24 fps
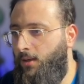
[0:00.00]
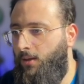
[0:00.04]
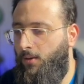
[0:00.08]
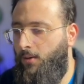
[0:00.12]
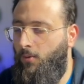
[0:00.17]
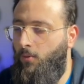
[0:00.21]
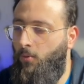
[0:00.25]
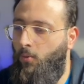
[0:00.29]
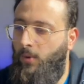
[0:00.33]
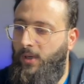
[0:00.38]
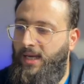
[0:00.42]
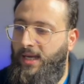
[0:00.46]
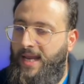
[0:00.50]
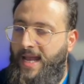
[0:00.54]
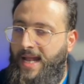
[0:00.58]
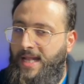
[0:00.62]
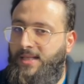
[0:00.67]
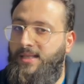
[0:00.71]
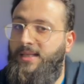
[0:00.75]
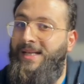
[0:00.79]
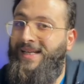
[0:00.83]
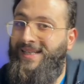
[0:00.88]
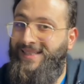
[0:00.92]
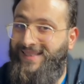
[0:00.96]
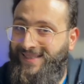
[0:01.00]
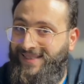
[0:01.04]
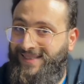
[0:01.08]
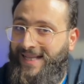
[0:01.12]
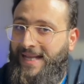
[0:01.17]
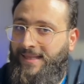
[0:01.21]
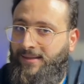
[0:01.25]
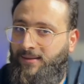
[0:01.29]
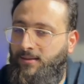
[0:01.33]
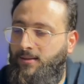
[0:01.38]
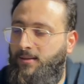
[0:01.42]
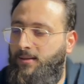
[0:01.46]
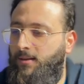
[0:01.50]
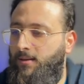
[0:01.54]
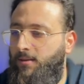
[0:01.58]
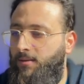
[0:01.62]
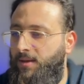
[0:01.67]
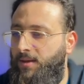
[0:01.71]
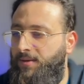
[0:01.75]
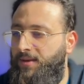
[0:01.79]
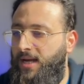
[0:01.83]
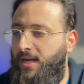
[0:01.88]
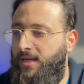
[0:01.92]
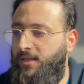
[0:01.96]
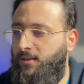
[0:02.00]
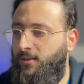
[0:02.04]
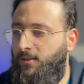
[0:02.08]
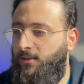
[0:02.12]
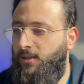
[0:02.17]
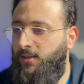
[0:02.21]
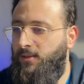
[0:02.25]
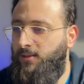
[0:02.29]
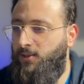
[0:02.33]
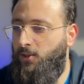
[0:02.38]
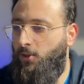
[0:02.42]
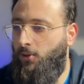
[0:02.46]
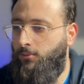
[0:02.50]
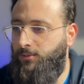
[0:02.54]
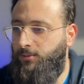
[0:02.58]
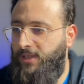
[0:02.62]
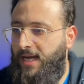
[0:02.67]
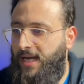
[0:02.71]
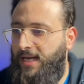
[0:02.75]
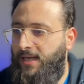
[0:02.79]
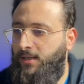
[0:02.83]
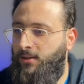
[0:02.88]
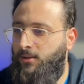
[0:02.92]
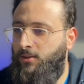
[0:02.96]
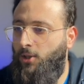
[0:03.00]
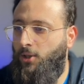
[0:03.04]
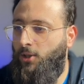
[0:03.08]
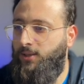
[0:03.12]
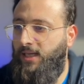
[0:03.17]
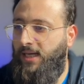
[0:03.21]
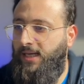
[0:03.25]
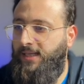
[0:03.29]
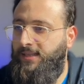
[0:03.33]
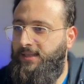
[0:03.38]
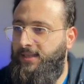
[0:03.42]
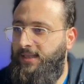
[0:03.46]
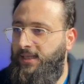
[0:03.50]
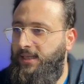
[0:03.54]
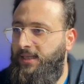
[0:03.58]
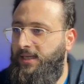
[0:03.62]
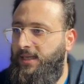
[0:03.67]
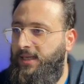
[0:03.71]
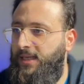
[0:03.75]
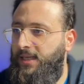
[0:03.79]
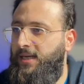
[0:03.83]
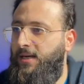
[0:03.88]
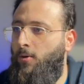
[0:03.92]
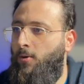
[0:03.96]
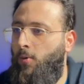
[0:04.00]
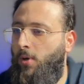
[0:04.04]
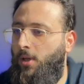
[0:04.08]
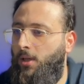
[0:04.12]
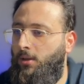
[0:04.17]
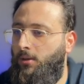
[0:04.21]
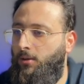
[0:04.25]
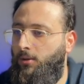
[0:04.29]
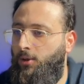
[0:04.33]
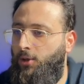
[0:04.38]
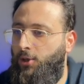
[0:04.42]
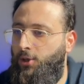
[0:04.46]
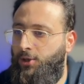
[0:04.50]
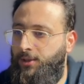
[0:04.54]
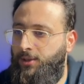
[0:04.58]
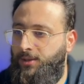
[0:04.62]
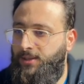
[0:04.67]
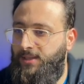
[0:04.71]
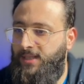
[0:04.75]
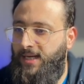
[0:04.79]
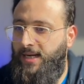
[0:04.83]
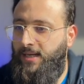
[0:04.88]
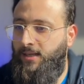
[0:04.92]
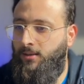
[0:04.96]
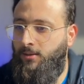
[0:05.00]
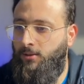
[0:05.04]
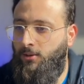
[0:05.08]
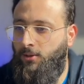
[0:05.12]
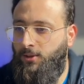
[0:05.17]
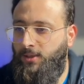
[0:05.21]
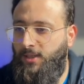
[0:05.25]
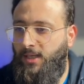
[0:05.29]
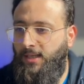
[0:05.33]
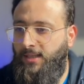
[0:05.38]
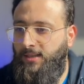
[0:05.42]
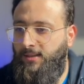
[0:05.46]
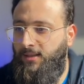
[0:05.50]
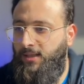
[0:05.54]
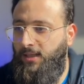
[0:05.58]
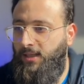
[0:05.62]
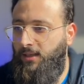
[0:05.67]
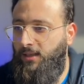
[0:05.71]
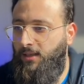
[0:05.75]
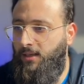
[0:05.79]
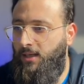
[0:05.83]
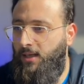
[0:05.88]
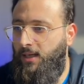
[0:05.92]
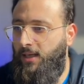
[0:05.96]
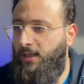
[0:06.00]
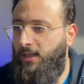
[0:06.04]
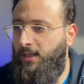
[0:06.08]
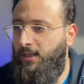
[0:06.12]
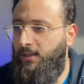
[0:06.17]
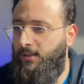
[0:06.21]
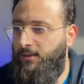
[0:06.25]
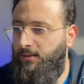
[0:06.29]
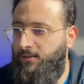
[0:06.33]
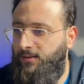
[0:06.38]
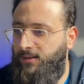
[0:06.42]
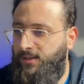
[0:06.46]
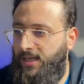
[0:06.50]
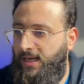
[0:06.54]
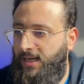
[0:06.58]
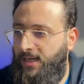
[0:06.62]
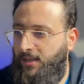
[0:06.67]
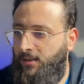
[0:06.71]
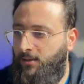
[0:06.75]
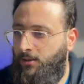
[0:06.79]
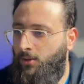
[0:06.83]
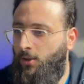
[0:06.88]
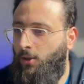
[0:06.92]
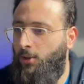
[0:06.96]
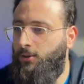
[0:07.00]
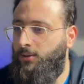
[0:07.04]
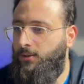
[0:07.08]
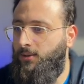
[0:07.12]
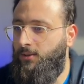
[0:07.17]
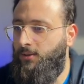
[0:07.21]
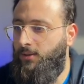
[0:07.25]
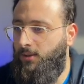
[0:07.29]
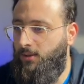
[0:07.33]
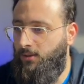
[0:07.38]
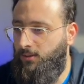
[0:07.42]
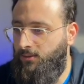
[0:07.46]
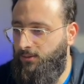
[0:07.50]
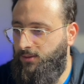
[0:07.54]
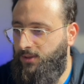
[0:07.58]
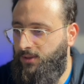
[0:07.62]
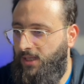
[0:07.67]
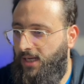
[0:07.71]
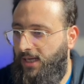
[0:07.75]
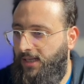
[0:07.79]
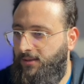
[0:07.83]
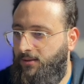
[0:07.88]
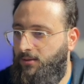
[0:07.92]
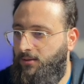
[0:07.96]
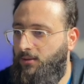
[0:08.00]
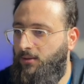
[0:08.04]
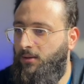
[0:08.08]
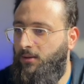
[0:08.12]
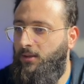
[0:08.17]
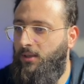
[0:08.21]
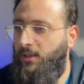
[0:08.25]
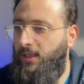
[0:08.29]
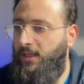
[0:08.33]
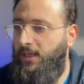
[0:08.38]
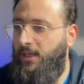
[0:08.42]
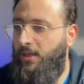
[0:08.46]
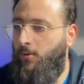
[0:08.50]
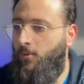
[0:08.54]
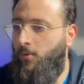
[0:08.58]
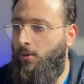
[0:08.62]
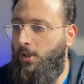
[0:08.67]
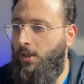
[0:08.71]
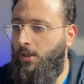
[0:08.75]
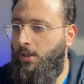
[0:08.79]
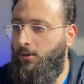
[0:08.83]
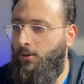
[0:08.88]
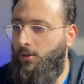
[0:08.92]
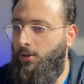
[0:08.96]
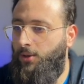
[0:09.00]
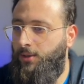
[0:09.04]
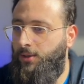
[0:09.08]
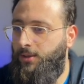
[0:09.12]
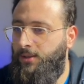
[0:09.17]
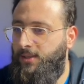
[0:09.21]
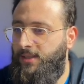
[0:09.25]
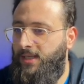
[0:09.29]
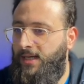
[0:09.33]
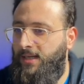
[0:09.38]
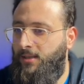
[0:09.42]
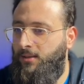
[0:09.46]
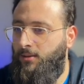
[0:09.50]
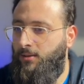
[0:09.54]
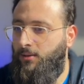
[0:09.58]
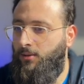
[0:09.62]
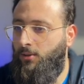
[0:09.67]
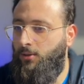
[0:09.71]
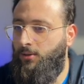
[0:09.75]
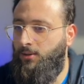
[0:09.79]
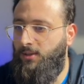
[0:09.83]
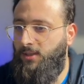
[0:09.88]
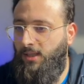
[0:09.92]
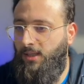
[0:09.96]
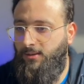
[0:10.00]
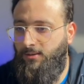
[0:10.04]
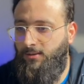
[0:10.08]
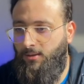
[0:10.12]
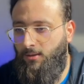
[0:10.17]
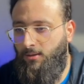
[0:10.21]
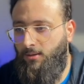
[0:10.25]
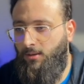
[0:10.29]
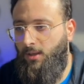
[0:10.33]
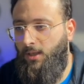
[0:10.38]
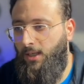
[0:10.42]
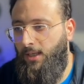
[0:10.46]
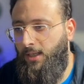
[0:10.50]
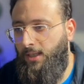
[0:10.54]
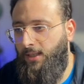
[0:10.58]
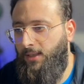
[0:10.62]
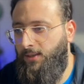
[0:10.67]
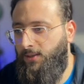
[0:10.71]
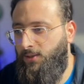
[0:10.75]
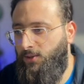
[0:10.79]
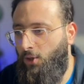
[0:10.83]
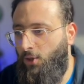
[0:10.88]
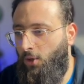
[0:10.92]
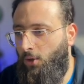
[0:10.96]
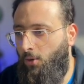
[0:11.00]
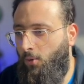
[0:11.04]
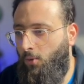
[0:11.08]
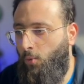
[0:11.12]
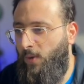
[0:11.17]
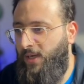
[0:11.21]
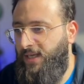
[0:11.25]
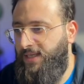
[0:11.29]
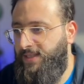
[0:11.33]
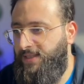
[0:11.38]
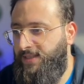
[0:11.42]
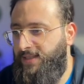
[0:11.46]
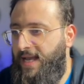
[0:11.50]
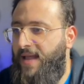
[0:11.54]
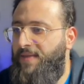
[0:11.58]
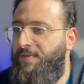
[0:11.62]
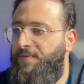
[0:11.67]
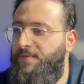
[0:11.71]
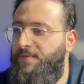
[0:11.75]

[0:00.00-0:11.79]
we can set the tenant. So tenant.id equal current tenant.id, tenant.title equal current tenant.title. So we set